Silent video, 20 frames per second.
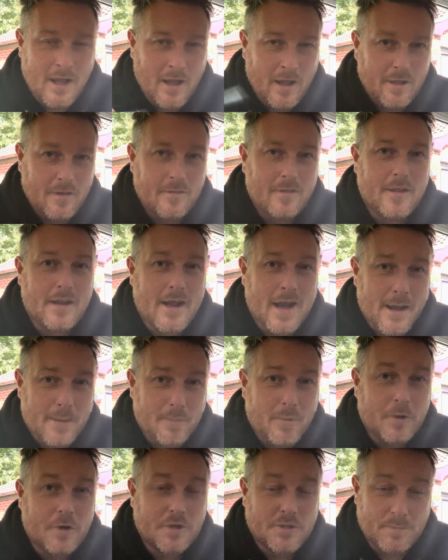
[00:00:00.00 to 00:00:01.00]
then I
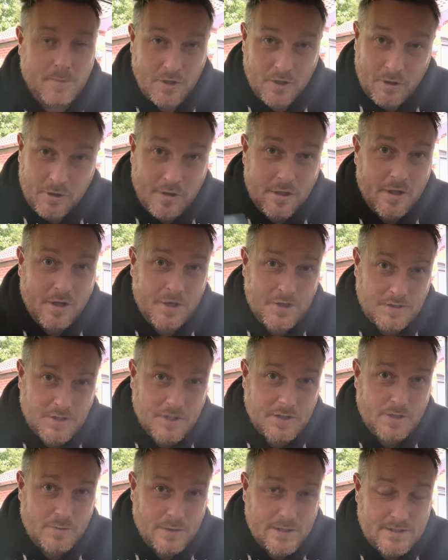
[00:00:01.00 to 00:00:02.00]
post my own thoughts
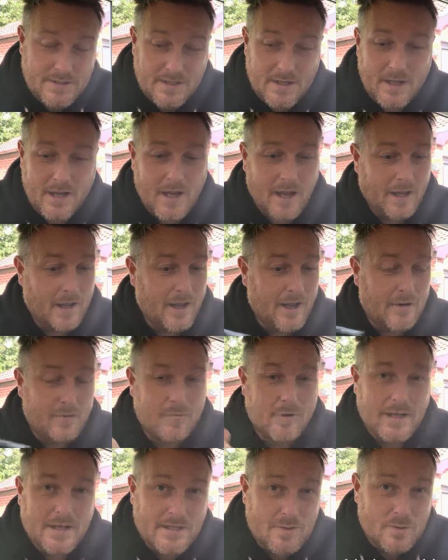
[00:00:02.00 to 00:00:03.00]
on Twitter, I
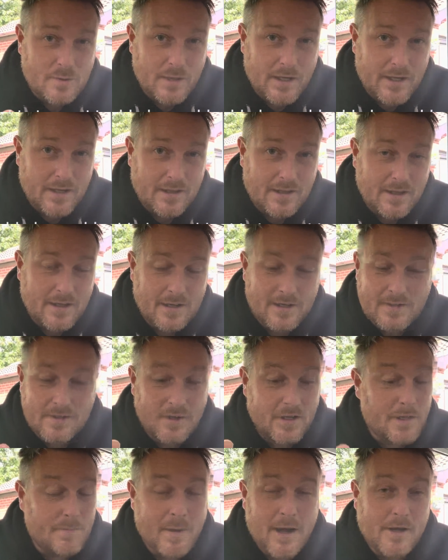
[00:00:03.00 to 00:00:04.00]
retweet things,
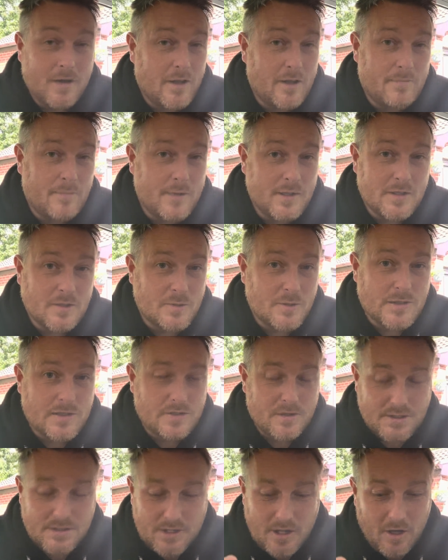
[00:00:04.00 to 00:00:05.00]
or you might not even be on
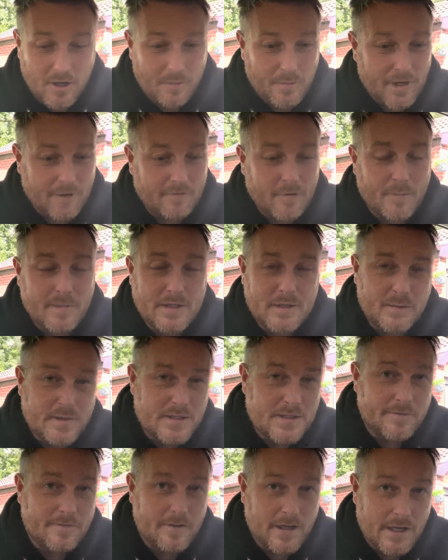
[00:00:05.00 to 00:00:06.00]
Twitter at all, but I've got my
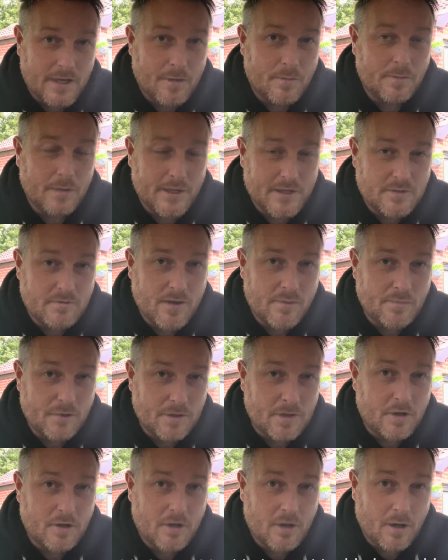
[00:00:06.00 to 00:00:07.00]
Twitter feed on
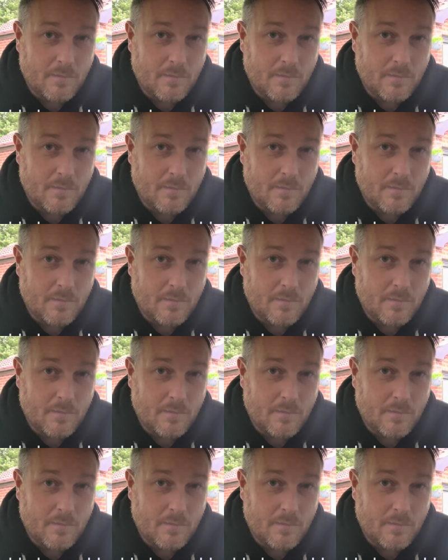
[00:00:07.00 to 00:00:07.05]
bladesramble.com